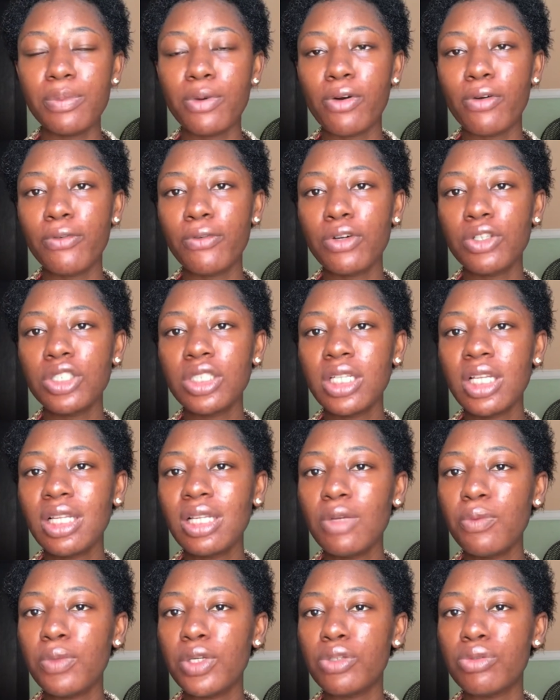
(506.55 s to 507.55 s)
But
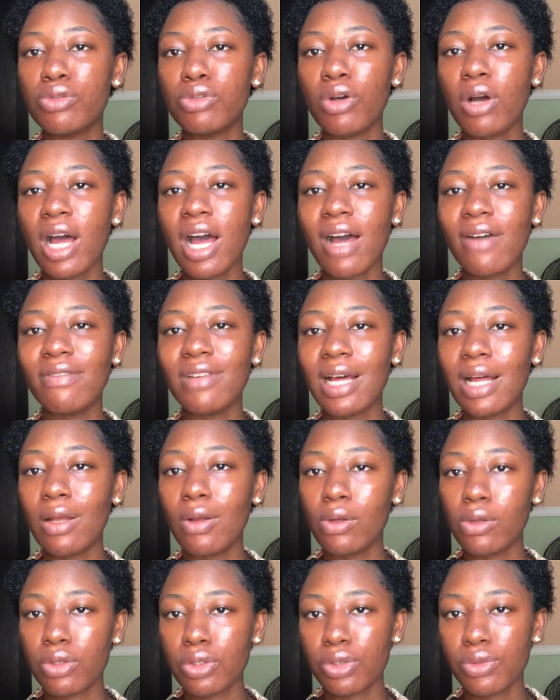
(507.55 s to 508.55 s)
unfortunately, we do not have that
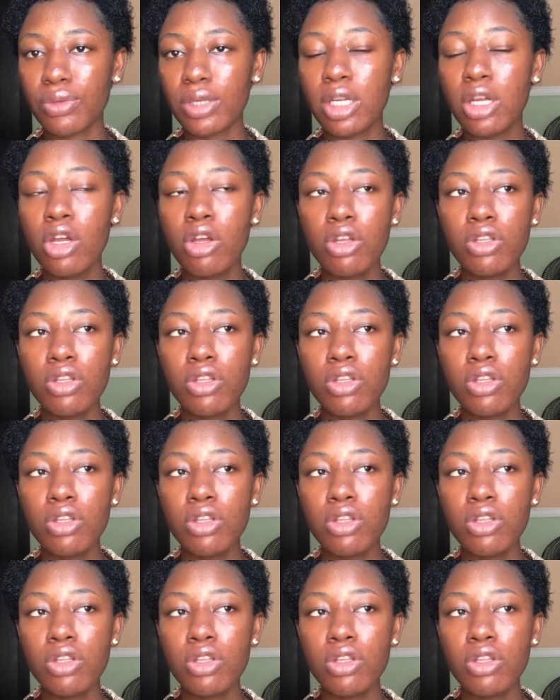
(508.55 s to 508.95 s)
luxury.